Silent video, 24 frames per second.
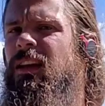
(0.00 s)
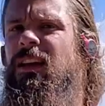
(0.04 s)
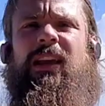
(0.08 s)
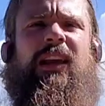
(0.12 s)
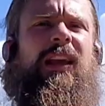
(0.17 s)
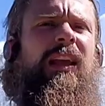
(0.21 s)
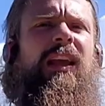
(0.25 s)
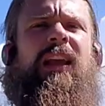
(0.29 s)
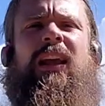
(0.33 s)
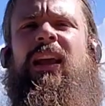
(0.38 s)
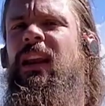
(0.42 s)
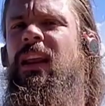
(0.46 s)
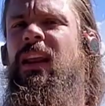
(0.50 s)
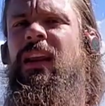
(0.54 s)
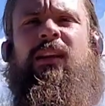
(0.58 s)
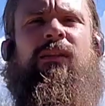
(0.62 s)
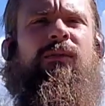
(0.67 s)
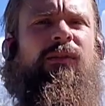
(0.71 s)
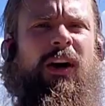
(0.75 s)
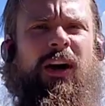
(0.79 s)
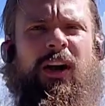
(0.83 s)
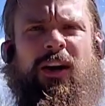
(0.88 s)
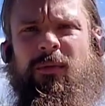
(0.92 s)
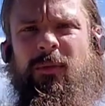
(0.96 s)
in an
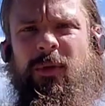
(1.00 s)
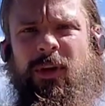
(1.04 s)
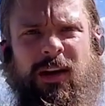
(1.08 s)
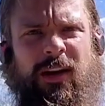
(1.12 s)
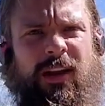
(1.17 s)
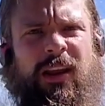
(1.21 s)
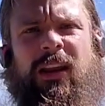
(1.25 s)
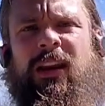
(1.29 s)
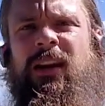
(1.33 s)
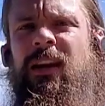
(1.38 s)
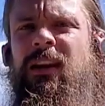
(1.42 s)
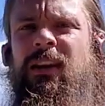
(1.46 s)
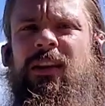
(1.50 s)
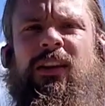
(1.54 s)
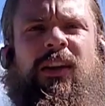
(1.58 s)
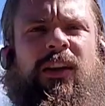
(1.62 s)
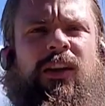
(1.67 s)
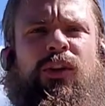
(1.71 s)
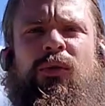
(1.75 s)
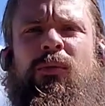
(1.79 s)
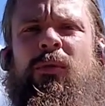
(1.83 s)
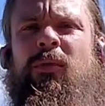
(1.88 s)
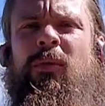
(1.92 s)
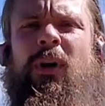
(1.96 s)
environment, in the
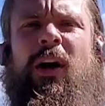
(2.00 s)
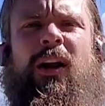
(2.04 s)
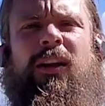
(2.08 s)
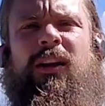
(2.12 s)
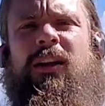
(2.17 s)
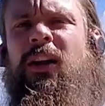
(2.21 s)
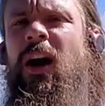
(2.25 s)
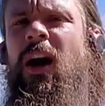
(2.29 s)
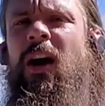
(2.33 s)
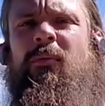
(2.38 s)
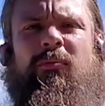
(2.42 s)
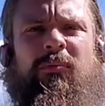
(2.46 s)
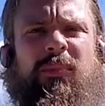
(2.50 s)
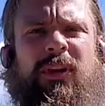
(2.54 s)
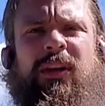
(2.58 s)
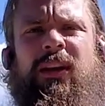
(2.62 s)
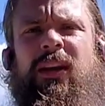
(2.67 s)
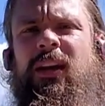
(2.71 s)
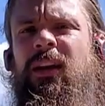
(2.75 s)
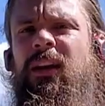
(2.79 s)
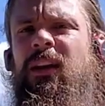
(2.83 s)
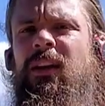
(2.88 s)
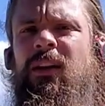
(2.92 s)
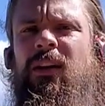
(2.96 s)
human body, not
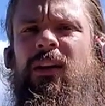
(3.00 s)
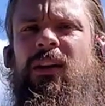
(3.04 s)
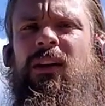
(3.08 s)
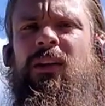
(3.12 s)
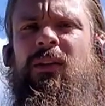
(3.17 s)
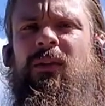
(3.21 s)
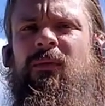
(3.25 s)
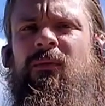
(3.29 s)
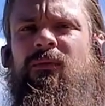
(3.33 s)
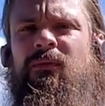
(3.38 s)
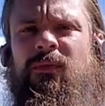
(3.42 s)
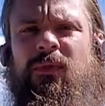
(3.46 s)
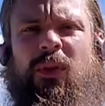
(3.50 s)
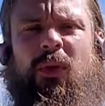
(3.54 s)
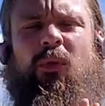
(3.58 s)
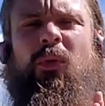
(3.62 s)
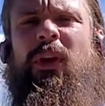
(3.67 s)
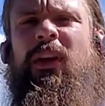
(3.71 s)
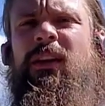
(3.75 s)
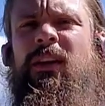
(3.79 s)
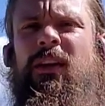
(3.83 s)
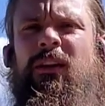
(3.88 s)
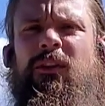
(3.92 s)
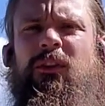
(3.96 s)
being the
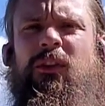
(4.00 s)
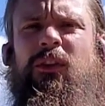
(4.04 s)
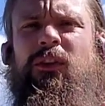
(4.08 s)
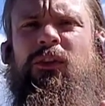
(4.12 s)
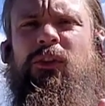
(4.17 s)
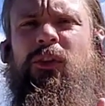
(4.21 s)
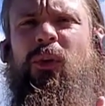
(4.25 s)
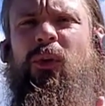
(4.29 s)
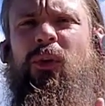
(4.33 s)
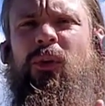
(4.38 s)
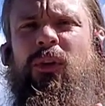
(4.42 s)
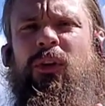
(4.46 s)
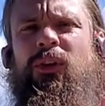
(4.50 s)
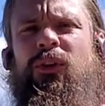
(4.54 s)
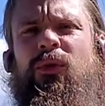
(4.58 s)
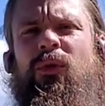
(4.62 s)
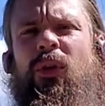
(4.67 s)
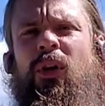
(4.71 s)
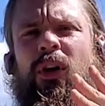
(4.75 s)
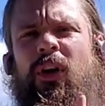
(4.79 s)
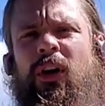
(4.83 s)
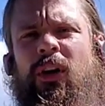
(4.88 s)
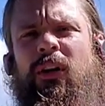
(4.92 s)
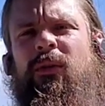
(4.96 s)
witness, the soul that you
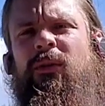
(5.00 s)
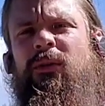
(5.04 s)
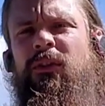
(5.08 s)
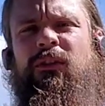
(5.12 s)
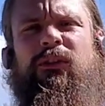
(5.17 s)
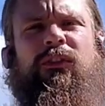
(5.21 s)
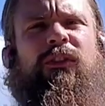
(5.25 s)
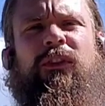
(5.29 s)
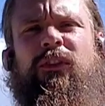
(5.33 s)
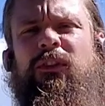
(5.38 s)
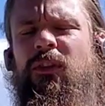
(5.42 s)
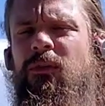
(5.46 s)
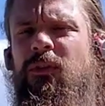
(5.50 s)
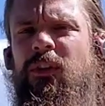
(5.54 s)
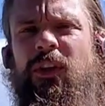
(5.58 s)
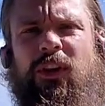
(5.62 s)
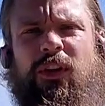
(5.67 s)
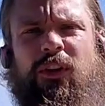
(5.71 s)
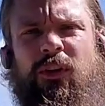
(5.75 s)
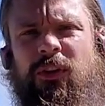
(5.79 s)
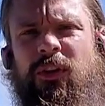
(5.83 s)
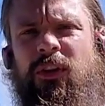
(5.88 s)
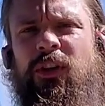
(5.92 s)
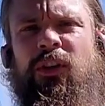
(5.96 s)
are. It's just the
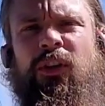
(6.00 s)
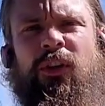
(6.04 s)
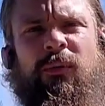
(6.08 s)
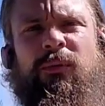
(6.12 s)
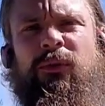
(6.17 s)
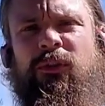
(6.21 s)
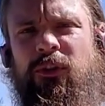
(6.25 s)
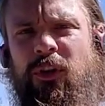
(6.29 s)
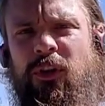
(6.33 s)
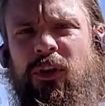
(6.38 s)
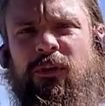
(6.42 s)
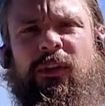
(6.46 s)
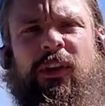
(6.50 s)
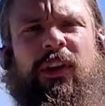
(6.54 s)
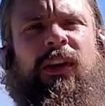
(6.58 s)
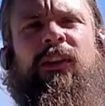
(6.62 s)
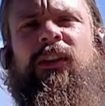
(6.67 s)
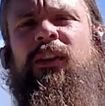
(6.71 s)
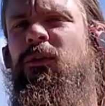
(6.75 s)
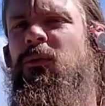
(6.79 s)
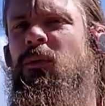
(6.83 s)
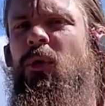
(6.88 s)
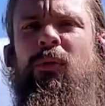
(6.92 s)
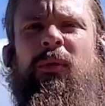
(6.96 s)
vehicle that you're observing in
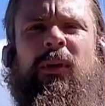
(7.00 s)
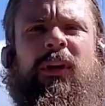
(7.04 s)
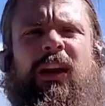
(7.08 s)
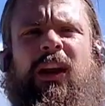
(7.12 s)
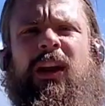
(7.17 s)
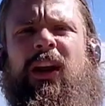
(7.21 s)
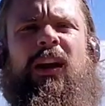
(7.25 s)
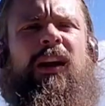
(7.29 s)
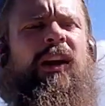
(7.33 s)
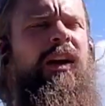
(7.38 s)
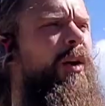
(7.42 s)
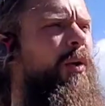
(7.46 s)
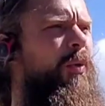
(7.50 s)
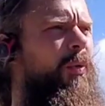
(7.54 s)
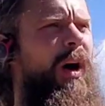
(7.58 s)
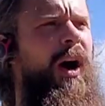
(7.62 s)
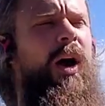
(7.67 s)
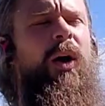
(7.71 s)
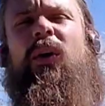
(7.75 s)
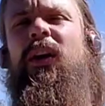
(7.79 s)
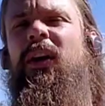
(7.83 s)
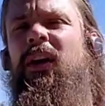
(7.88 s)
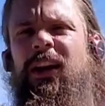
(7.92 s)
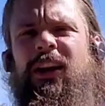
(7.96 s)
this moment.
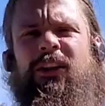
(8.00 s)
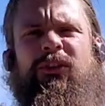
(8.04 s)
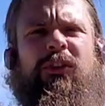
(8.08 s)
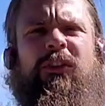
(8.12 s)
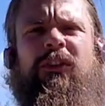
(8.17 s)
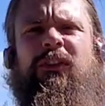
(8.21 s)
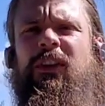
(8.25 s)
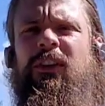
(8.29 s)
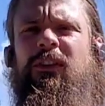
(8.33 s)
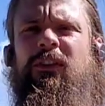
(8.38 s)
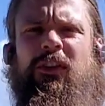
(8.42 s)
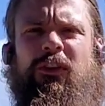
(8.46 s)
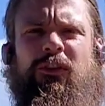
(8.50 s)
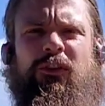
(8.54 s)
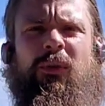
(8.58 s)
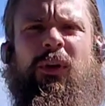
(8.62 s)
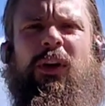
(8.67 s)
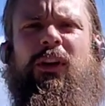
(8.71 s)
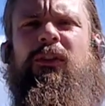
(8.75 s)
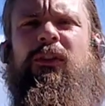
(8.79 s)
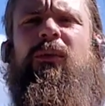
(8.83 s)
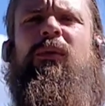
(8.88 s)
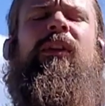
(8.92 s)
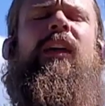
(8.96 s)
Wow, what an interesting
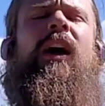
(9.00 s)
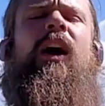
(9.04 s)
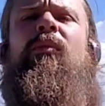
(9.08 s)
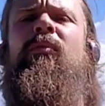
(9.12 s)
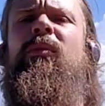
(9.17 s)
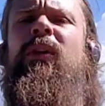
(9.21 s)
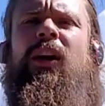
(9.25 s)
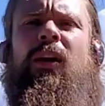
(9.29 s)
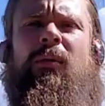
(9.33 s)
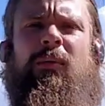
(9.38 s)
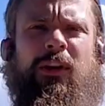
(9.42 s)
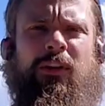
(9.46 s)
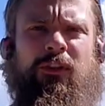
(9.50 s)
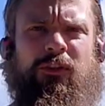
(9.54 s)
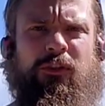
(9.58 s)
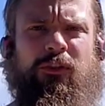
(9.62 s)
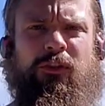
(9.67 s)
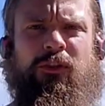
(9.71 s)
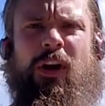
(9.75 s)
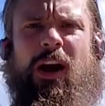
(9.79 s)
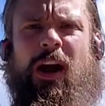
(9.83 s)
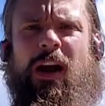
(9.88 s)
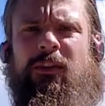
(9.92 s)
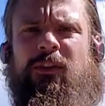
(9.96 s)
situation, without becoming
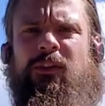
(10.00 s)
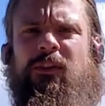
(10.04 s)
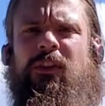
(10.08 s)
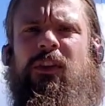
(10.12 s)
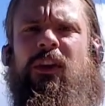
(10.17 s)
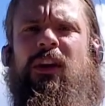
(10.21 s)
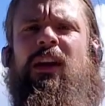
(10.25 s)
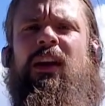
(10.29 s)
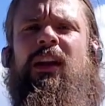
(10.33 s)
stressed.